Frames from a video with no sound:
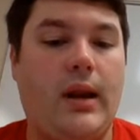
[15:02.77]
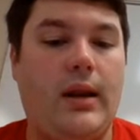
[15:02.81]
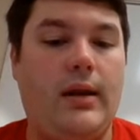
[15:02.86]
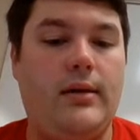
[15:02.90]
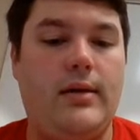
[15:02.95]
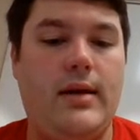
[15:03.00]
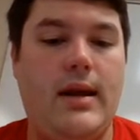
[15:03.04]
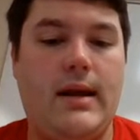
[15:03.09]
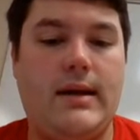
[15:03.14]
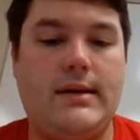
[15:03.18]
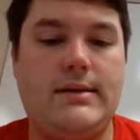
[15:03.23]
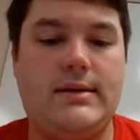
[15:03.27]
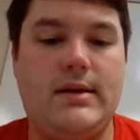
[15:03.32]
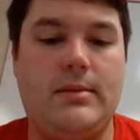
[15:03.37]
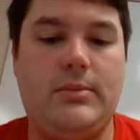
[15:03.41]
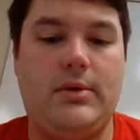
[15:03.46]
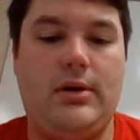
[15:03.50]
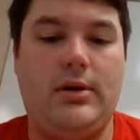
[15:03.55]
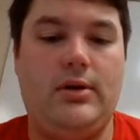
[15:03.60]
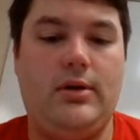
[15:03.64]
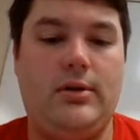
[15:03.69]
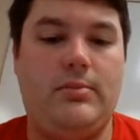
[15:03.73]
Next, I'm going
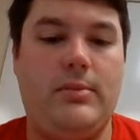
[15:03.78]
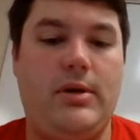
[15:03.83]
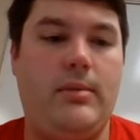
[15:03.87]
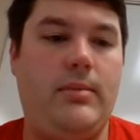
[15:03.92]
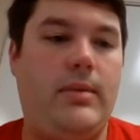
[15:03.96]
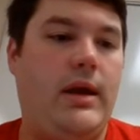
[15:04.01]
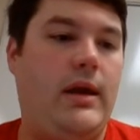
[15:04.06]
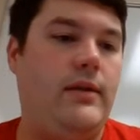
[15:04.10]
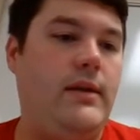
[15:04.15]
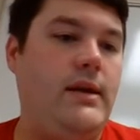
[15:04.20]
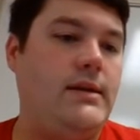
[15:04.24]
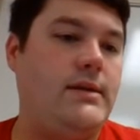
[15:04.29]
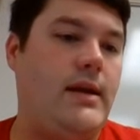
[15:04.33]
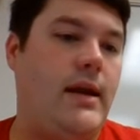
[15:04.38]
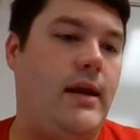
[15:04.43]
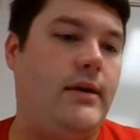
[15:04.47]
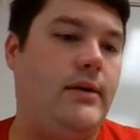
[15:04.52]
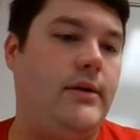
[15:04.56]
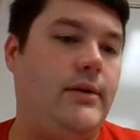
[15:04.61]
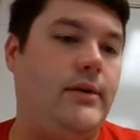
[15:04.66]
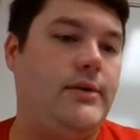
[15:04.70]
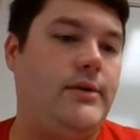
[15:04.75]
to look maybe at these
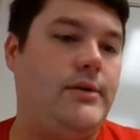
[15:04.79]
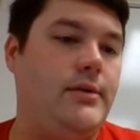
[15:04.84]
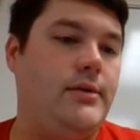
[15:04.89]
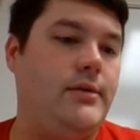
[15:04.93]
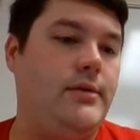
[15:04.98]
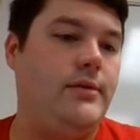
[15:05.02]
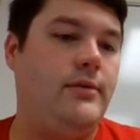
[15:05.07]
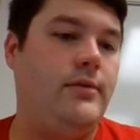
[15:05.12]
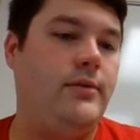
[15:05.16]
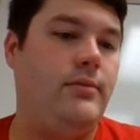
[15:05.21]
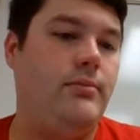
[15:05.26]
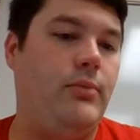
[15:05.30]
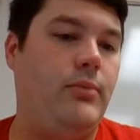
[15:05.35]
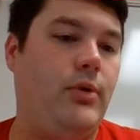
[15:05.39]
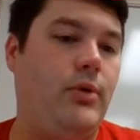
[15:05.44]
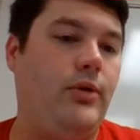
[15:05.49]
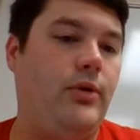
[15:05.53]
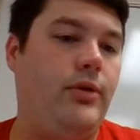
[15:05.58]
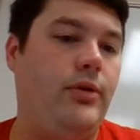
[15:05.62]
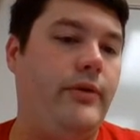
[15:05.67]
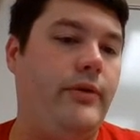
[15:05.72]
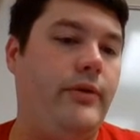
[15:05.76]
angles.
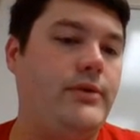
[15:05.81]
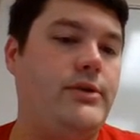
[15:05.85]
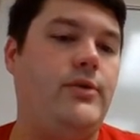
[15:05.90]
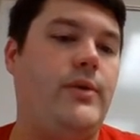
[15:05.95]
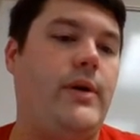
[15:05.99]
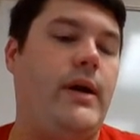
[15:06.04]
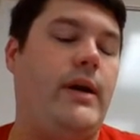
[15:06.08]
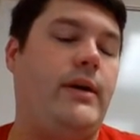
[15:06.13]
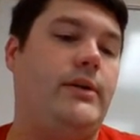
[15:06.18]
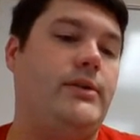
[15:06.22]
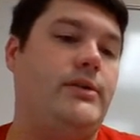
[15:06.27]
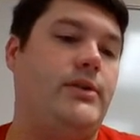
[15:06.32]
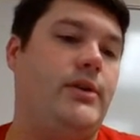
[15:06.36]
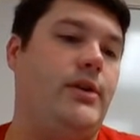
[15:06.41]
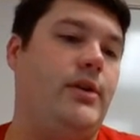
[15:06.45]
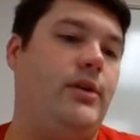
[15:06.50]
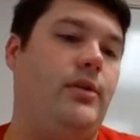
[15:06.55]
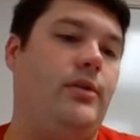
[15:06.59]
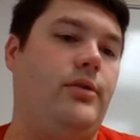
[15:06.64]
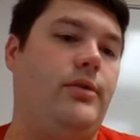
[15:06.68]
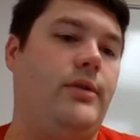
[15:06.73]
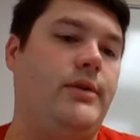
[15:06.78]
Both of those 2 angles are
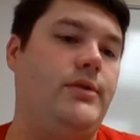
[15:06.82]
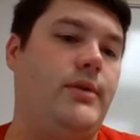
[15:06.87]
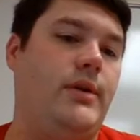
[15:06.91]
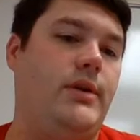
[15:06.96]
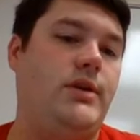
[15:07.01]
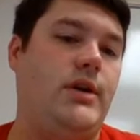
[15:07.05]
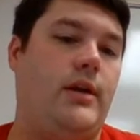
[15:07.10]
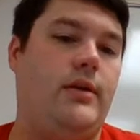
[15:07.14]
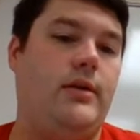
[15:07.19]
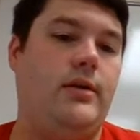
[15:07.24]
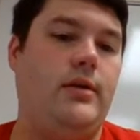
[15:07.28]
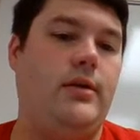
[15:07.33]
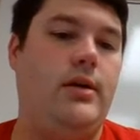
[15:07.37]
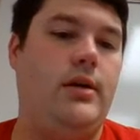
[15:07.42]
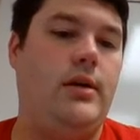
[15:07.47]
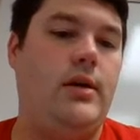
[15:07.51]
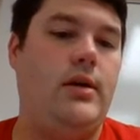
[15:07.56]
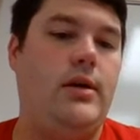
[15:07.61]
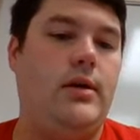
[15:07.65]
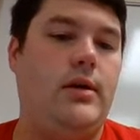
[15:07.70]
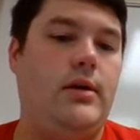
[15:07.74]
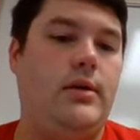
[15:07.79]
congruent to each other.
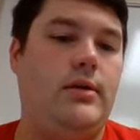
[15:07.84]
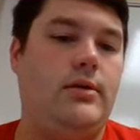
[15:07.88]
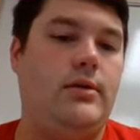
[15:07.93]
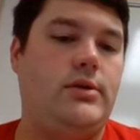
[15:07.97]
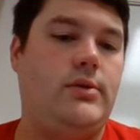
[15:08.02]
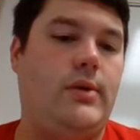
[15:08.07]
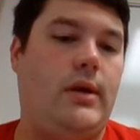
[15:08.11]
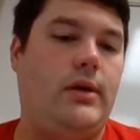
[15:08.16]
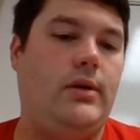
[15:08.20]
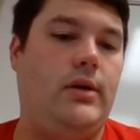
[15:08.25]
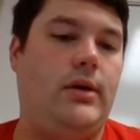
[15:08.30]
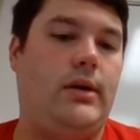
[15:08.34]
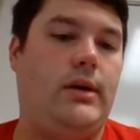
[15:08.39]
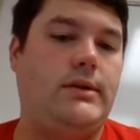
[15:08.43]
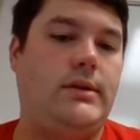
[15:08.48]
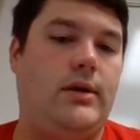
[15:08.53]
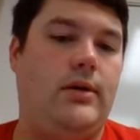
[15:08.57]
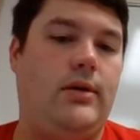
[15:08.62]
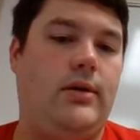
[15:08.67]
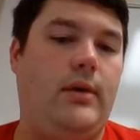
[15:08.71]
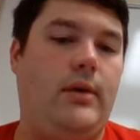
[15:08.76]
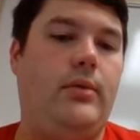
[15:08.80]
So I'd look and say,
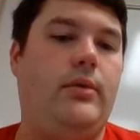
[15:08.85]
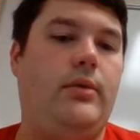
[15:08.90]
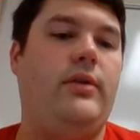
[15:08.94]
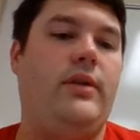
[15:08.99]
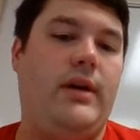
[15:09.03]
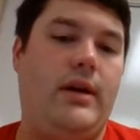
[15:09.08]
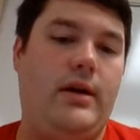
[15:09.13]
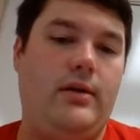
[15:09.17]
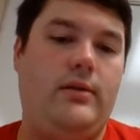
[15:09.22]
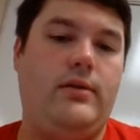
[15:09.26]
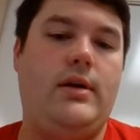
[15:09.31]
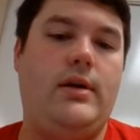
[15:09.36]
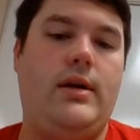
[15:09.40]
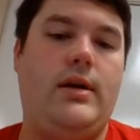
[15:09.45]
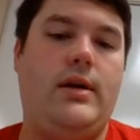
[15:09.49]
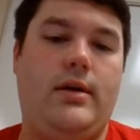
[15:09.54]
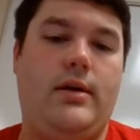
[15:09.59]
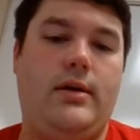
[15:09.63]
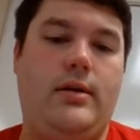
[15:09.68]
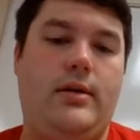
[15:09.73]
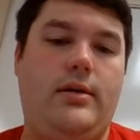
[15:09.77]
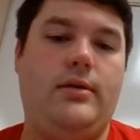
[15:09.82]
okay, well, there and
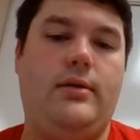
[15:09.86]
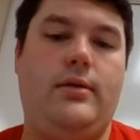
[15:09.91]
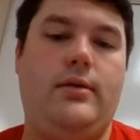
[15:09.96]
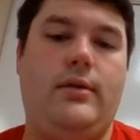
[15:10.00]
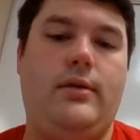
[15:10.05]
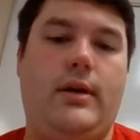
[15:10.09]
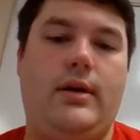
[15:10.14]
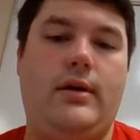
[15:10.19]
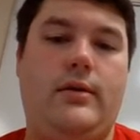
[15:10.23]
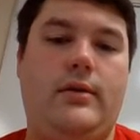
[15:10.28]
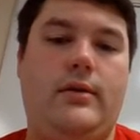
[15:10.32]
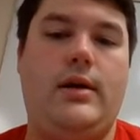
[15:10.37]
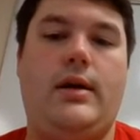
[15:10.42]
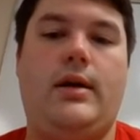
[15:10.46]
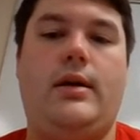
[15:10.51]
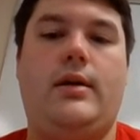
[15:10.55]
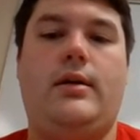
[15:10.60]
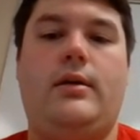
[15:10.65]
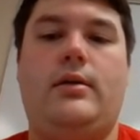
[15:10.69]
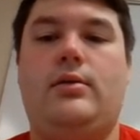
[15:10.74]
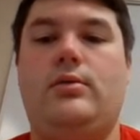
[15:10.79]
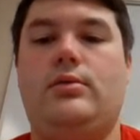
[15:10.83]
there, there and
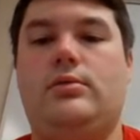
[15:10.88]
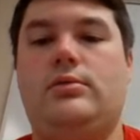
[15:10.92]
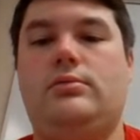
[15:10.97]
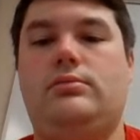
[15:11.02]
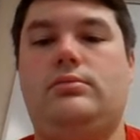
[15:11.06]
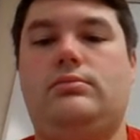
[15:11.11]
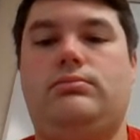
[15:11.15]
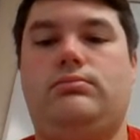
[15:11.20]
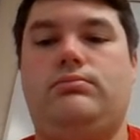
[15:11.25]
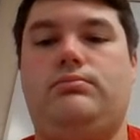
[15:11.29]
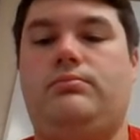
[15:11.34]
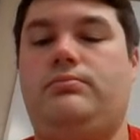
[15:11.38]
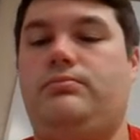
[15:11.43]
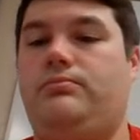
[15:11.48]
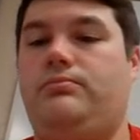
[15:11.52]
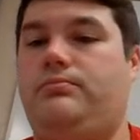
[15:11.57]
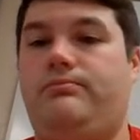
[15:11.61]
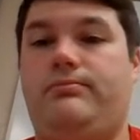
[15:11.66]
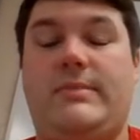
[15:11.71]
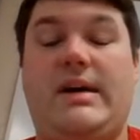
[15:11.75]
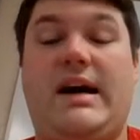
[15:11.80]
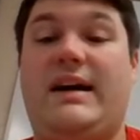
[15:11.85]
there. Oop,
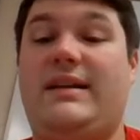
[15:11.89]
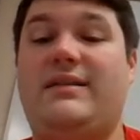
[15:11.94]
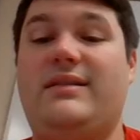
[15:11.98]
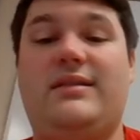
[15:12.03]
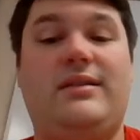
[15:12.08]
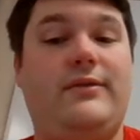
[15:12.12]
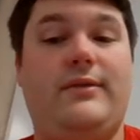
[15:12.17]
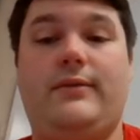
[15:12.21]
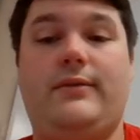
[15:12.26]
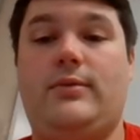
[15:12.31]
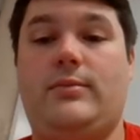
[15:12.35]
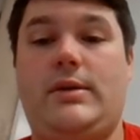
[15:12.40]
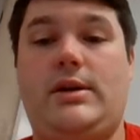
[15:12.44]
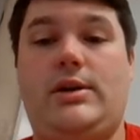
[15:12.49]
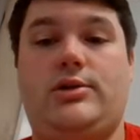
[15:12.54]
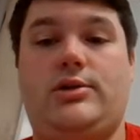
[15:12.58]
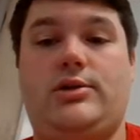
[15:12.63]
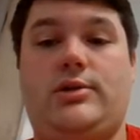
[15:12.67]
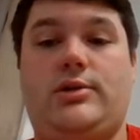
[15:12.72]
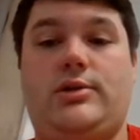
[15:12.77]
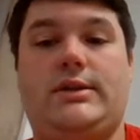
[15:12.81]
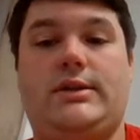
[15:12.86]
not enough
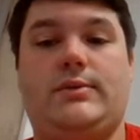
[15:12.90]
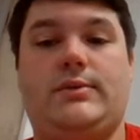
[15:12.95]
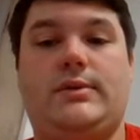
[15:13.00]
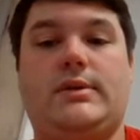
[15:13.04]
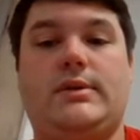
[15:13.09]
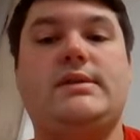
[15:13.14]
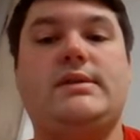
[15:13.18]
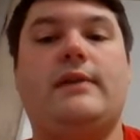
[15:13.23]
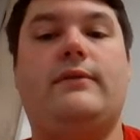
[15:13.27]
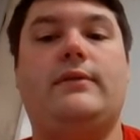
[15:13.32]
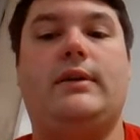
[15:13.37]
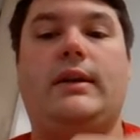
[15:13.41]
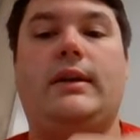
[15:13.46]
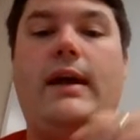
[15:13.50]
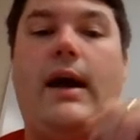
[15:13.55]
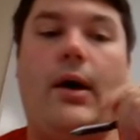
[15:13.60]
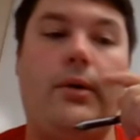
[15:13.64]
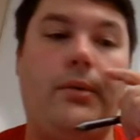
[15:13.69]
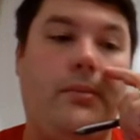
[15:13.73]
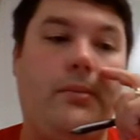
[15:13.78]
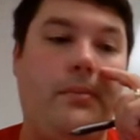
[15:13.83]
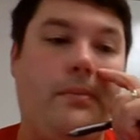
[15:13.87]
information. This one's definitely out.